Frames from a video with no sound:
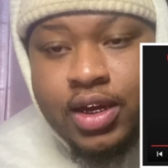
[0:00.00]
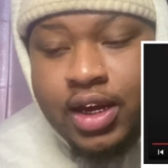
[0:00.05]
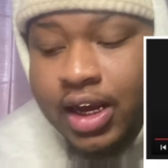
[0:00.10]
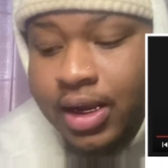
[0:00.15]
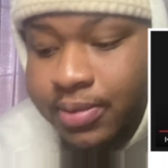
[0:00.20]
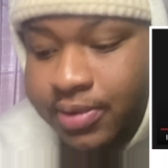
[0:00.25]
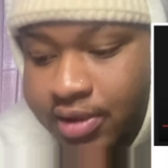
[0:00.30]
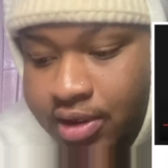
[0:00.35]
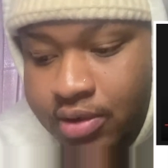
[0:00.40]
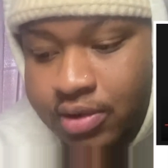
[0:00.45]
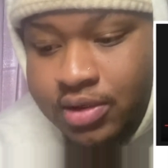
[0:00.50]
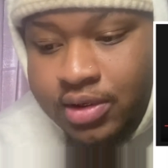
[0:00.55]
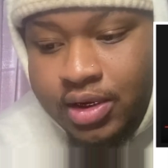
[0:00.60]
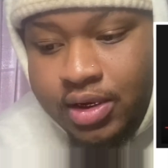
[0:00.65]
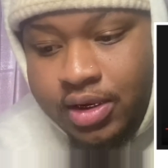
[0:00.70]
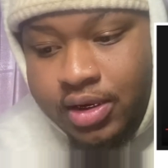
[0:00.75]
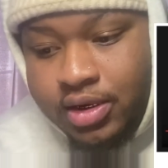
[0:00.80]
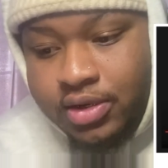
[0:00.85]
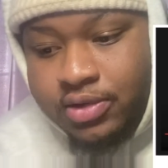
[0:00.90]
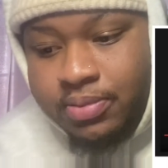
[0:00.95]
I'm so
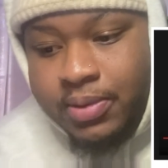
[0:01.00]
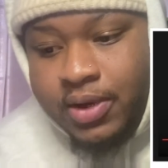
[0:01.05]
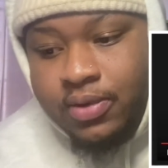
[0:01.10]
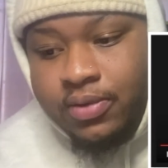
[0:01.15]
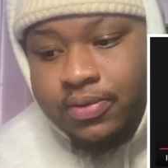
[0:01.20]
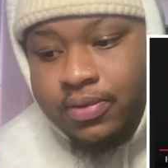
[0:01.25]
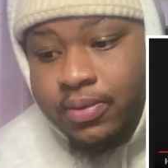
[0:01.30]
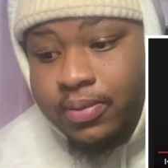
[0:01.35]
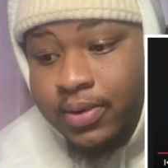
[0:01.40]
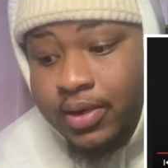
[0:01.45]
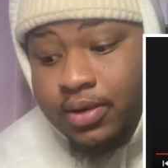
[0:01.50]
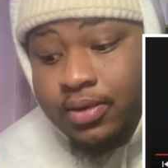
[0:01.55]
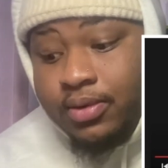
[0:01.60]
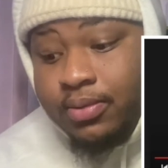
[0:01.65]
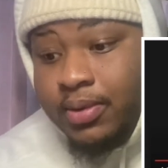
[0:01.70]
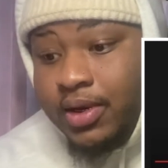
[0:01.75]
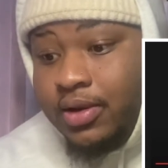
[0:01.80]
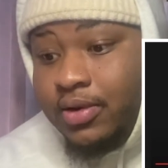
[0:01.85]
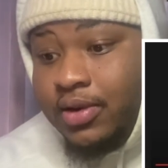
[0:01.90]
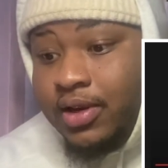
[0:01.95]
serious, bro. For real,
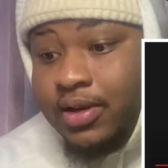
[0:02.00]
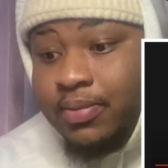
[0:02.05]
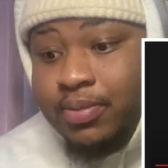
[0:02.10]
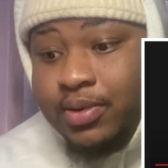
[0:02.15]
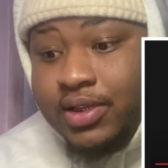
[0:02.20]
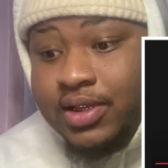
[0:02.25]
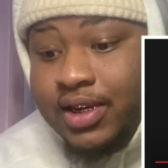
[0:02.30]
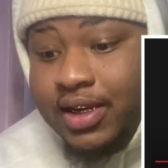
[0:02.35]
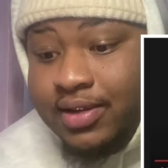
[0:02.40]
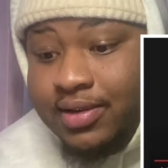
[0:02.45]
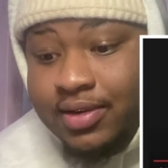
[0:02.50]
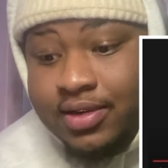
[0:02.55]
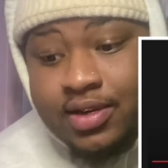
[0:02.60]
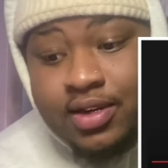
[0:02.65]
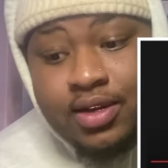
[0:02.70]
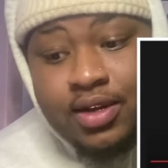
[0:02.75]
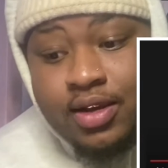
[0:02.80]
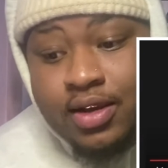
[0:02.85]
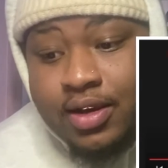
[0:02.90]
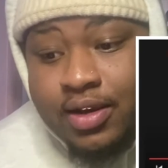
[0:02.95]
bro. He put that.
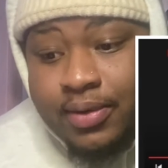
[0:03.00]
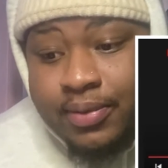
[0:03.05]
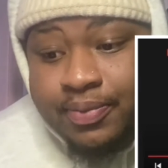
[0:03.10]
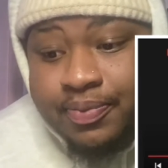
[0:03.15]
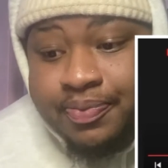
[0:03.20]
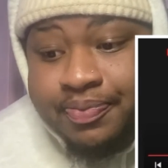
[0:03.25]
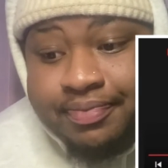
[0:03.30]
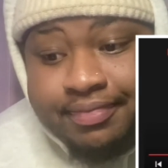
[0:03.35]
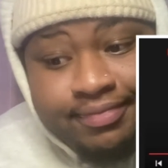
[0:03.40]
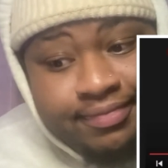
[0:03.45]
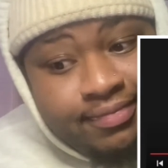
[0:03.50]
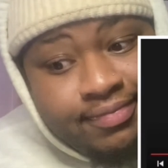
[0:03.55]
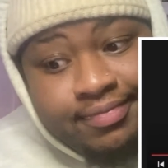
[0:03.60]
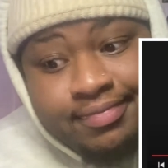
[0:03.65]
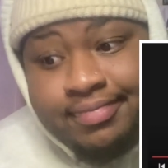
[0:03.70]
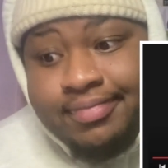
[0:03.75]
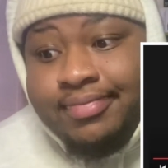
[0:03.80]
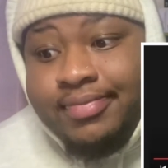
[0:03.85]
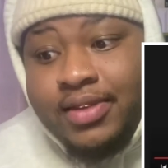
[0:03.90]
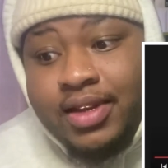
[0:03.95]
Any messages a
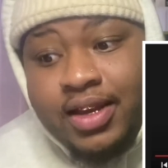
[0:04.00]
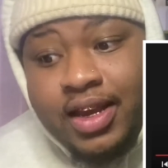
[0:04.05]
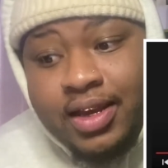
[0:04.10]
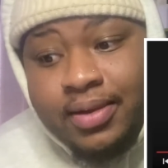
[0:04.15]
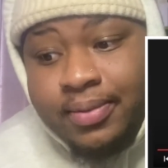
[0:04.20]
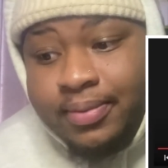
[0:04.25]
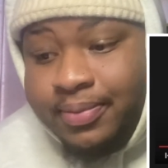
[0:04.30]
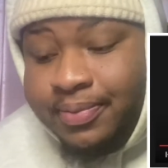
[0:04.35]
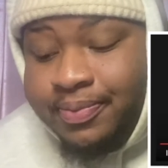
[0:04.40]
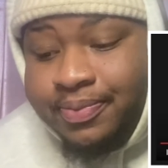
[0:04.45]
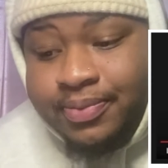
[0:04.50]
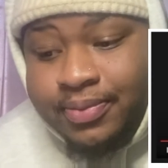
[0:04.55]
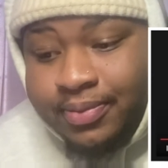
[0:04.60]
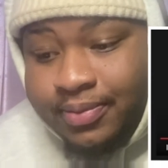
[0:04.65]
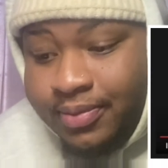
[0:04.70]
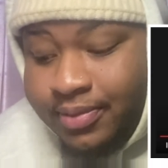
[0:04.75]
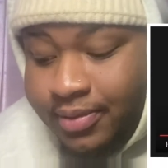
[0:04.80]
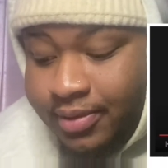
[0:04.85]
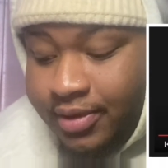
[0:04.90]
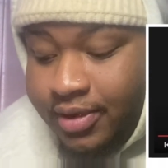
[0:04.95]
day, bitch? What you want
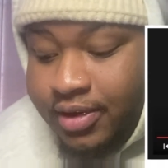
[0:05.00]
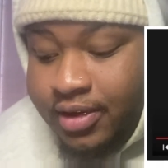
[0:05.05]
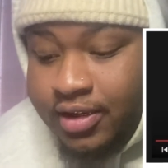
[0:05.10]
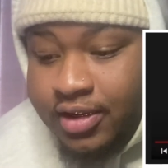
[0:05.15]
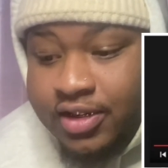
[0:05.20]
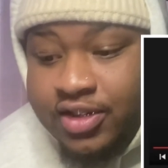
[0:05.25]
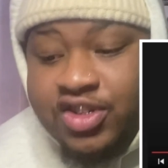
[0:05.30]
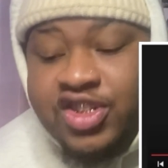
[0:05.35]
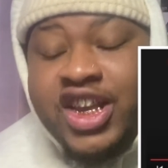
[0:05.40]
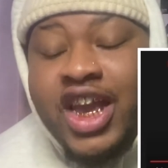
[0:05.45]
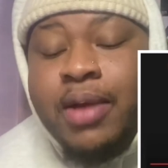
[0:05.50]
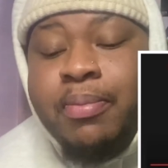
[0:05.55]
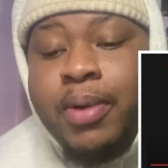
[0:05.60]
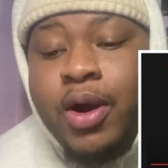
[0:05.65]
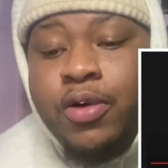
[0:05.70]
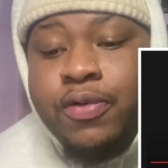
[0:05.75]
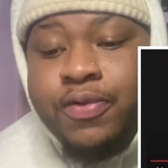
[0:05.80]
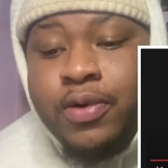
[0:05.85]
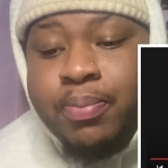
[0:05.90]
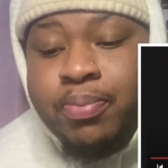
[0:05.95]
from me?
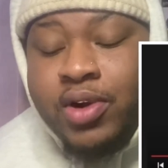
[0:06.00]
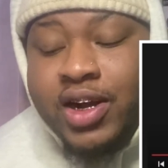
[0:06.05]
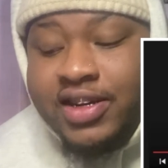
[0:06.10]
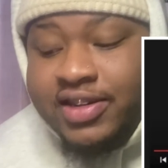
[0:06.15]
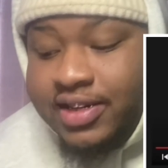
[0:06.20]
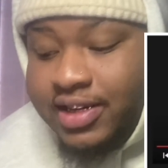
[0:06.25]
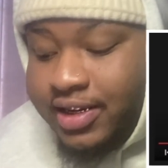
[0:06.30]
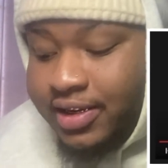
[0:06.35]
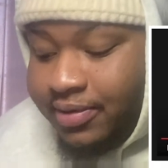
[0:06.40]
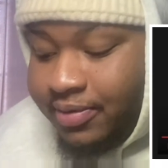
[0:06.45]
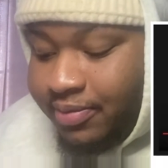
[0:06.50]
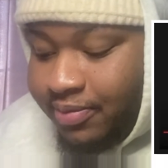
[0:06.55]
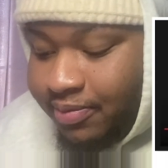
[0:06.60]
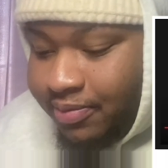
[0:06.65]
Jaaybo for president.